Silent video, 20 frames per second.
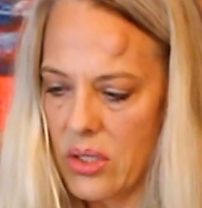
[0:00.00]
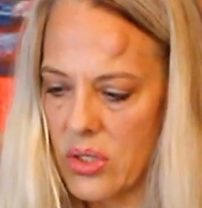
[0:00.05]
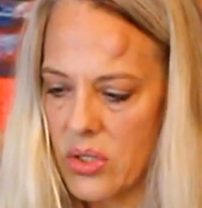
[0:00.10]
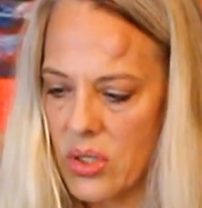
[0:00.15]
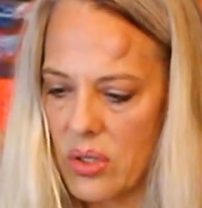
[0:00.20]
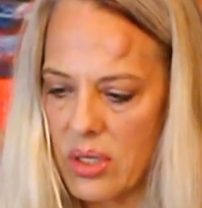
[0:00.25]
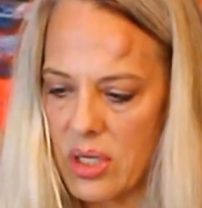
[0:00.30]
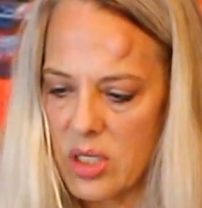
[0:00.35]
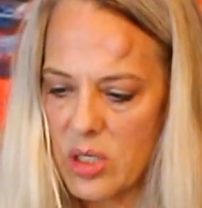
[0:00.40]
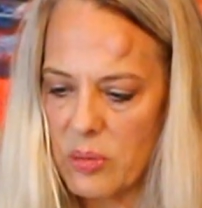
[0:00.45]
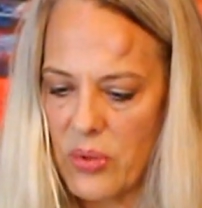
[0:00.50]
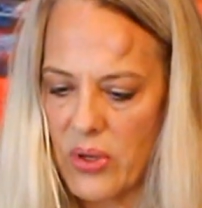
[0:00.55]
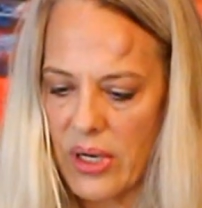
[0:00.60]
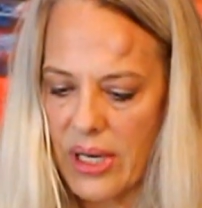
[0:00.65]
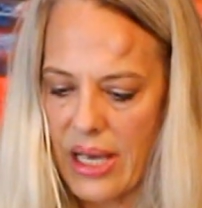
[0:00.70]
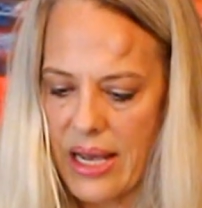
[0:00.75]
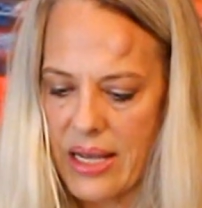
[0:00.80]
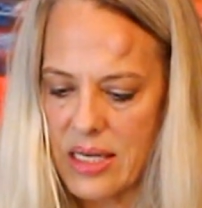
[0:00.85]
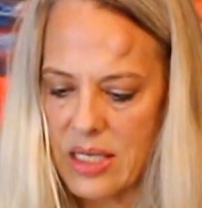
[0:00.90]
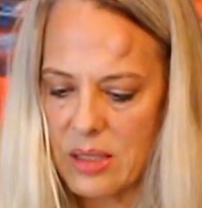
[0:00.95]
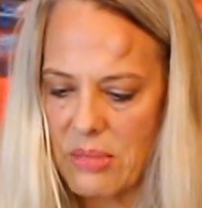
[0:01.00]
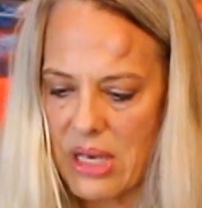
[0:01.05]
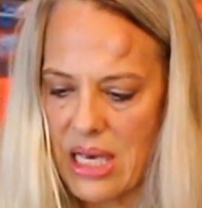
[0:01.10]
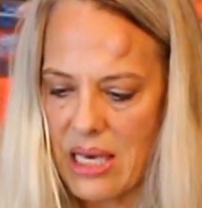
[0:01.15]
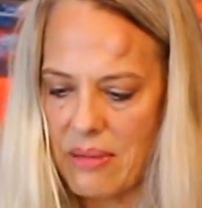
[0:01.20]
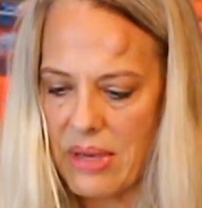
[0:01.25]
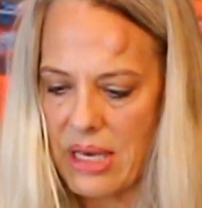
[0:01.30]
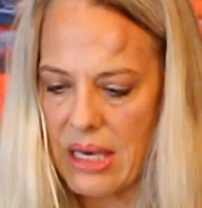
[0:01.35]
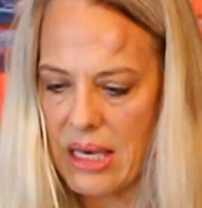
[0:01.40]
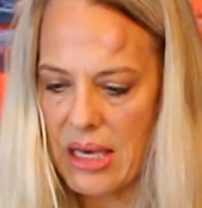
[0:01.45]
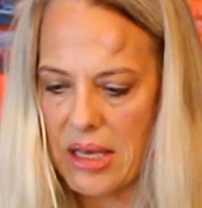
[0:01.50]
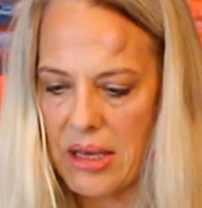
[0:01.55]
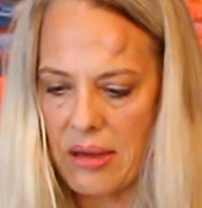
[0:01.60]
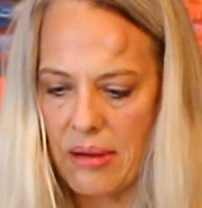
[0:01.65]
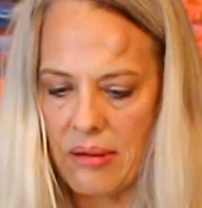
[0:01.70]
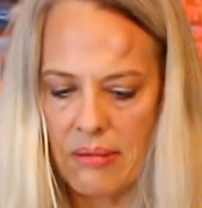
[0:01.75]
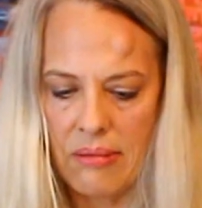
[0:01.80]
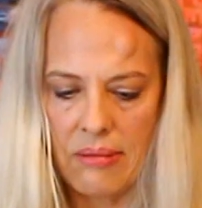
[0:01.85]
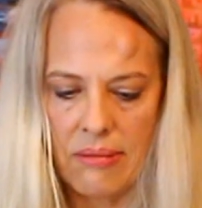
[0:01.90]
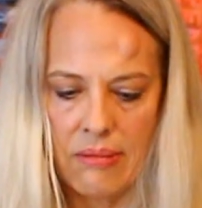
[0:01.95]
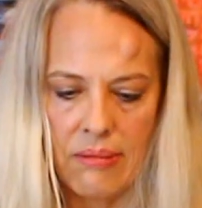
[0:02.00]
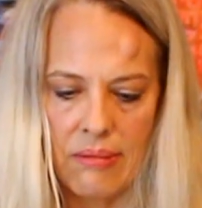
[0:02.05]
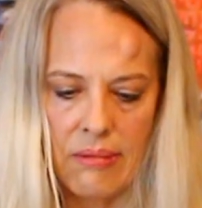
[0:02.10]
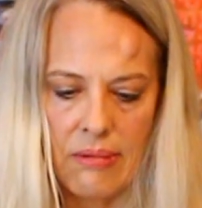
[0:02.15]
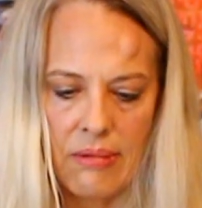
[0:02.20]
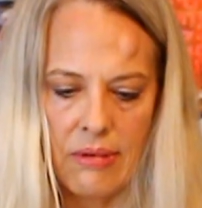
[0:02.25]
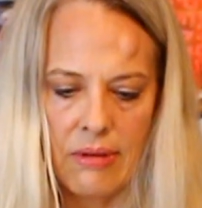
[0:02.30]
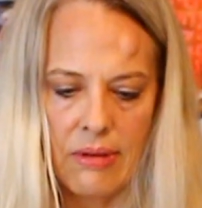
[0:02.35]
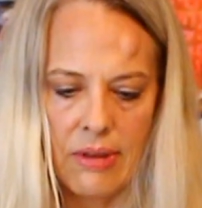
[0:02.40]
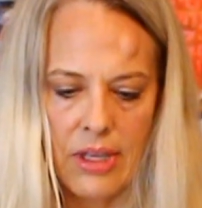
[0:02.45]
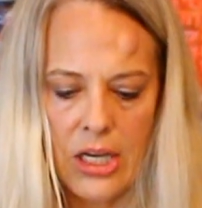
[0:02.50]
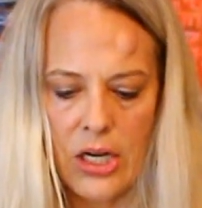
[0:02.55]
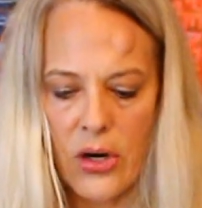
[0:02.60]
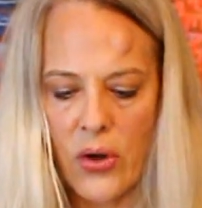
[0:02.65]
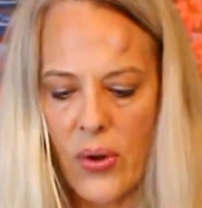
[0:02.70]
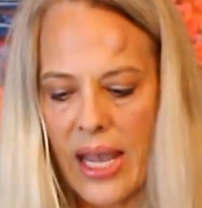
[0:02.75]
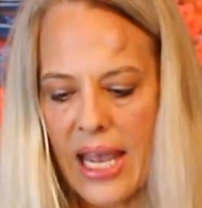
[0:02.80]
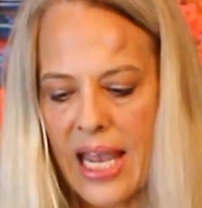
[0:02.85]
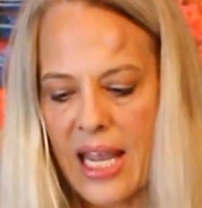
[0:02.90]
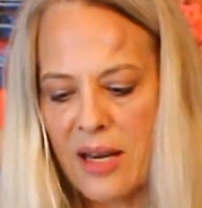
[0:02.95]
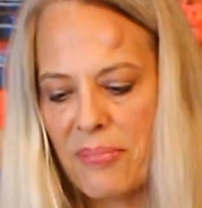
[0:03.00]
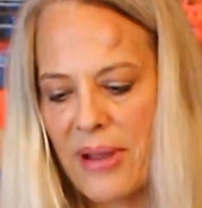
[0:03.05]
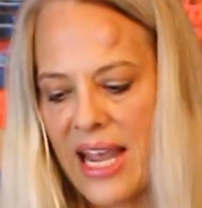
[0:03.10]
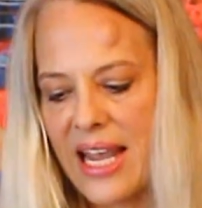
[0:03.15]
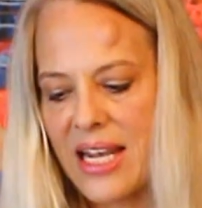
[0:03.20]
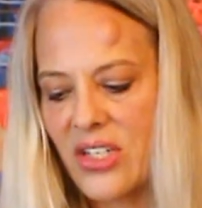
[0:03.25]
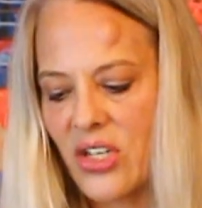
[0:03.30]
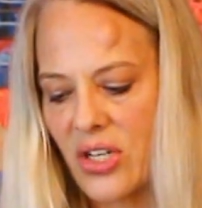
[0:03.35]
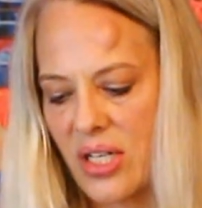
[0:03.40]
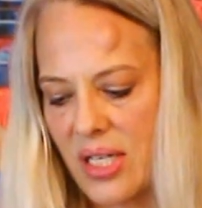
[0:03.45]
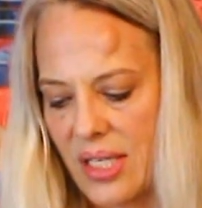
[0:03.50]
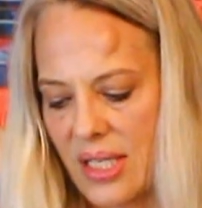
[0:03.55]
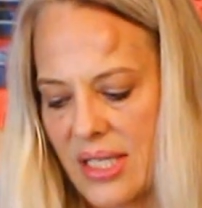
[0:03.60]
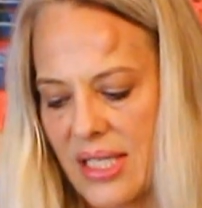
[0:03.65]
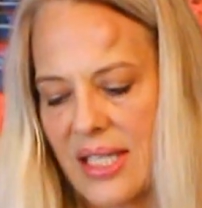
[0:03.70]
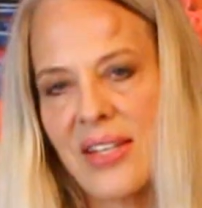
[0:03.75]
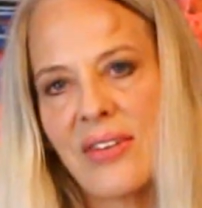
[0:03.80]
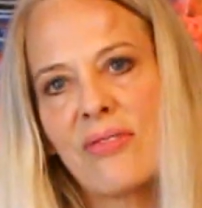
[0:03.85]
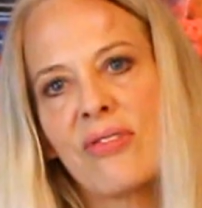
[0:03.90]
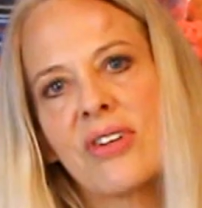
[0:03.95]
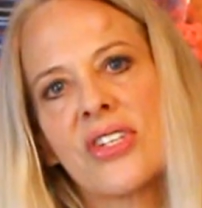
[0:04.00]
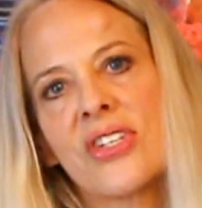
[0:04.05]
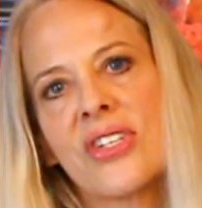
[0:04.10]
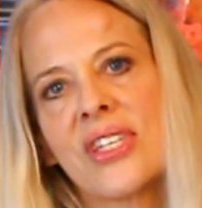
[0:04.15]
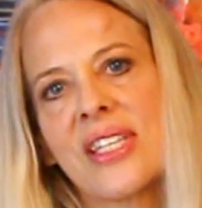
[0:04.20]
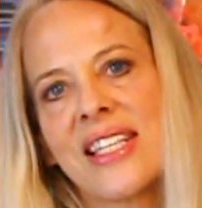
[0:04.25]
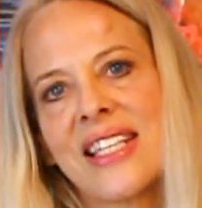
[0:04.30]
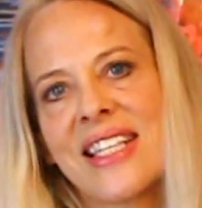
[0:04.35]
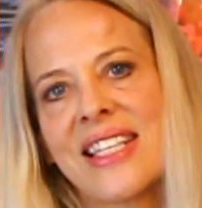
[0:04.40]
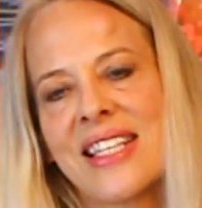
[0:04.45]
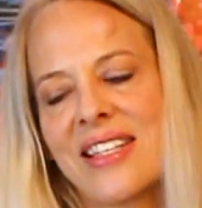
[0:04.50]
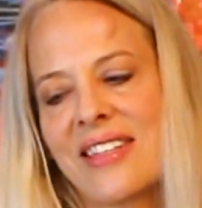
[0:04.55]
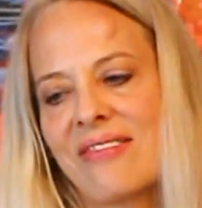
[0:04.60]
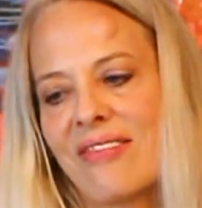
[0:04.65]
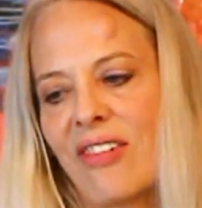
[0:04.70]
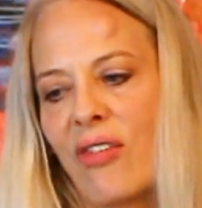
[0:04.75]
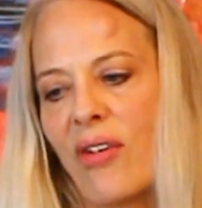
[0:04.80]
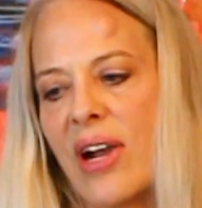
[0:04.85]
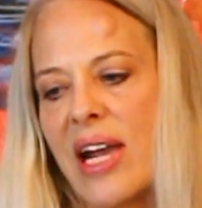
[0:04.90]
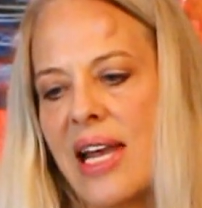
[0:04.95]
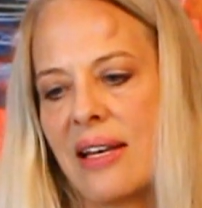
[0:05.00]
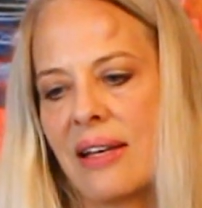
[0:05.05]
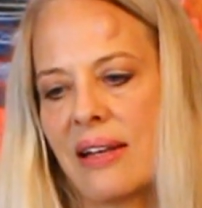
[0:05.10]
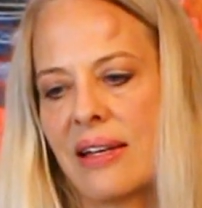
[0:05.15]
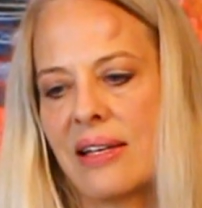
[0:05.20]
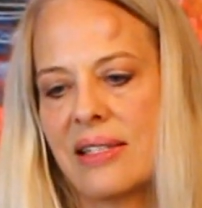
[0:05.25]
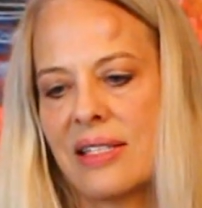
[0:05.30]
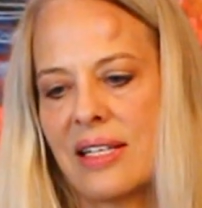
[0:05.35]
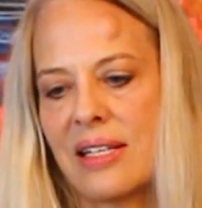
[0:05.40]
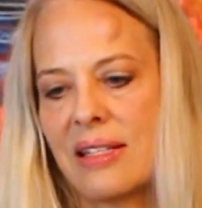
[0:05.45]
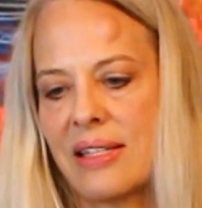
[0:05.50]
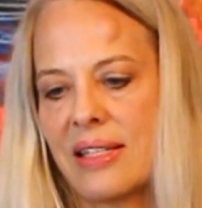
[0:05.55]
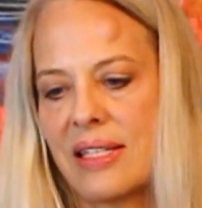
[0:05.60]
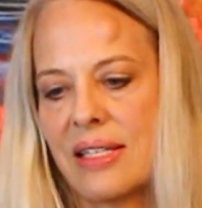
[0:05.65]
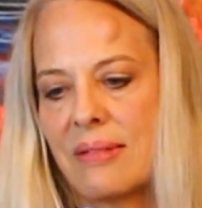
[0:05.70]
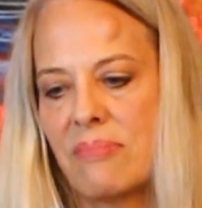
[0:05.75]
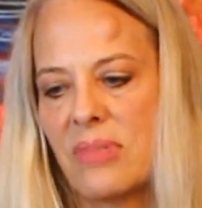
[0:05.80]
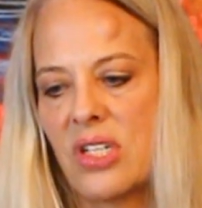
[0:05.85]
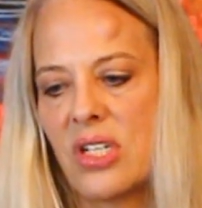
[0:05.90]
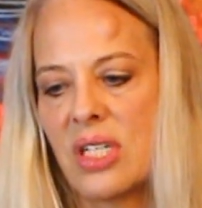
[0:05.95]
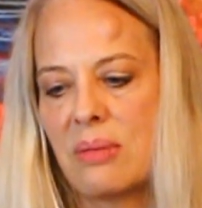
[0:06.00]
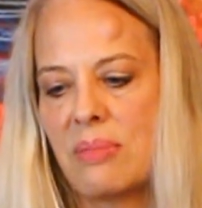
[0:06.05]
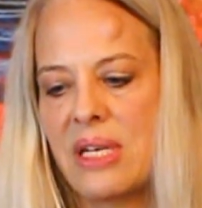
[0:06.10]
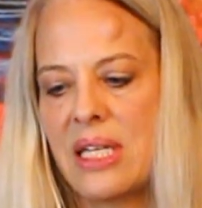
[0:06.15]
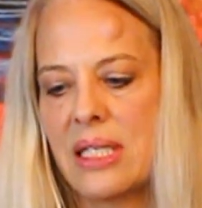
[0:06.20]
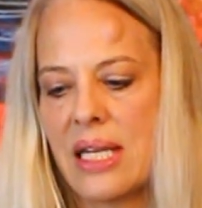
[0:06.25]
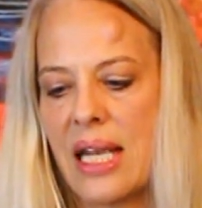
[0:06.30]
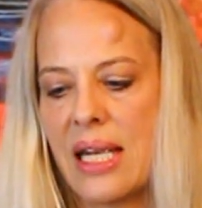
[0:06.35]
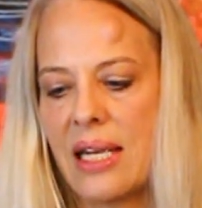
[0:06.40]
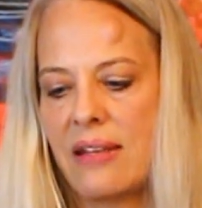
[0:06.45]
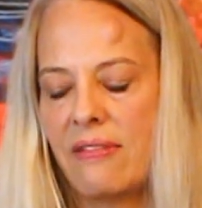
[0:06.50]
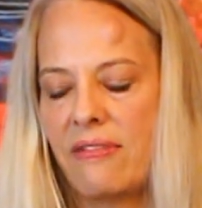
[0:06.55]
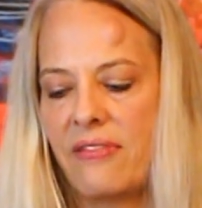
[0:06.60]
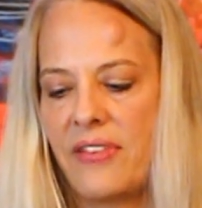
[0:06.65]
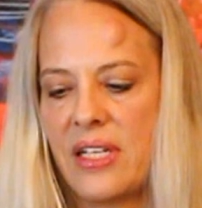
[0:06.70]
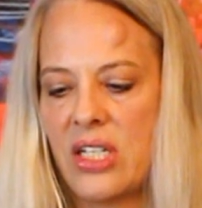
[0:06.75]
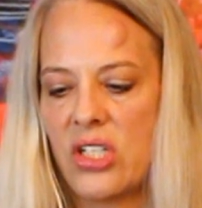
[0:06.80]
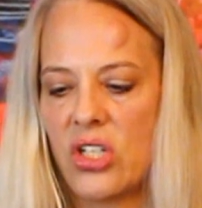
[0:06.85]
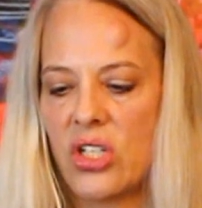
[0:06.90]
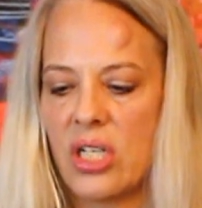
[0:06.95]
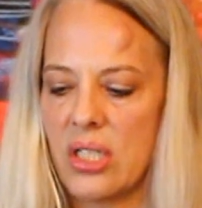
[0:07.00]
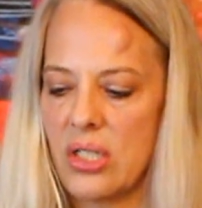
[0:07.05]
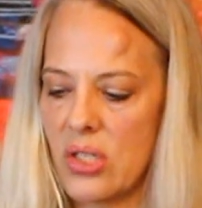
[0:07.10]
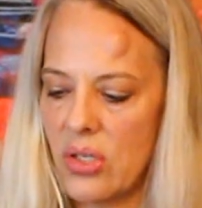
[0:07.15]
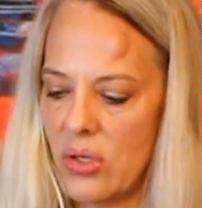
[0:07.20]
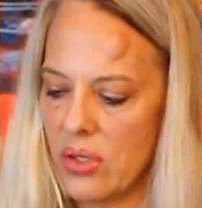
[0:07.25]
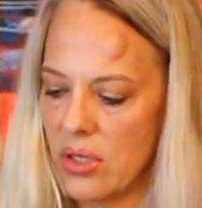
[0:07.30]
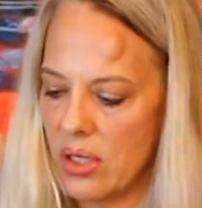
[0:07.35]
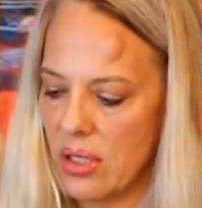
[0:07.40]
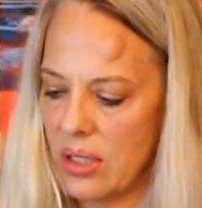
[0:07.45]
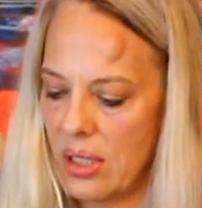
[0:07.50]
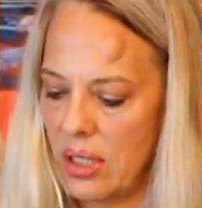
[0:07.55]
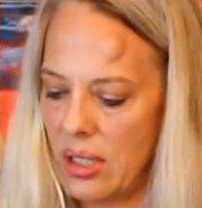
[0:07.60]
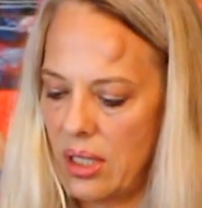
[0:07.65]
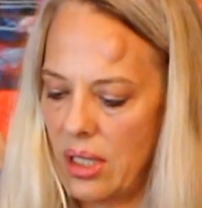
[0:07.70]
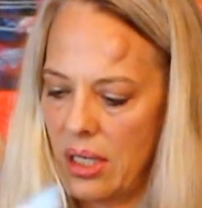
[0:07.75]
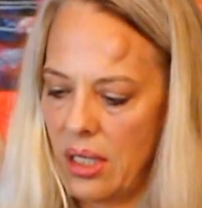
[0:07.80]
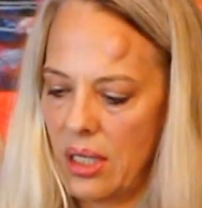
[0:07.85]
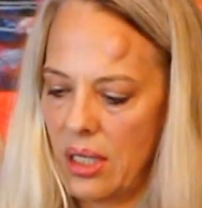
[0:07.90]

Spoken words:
So this book has maybe, you know, 8 pages, which is great because it just means I can finish it sooner.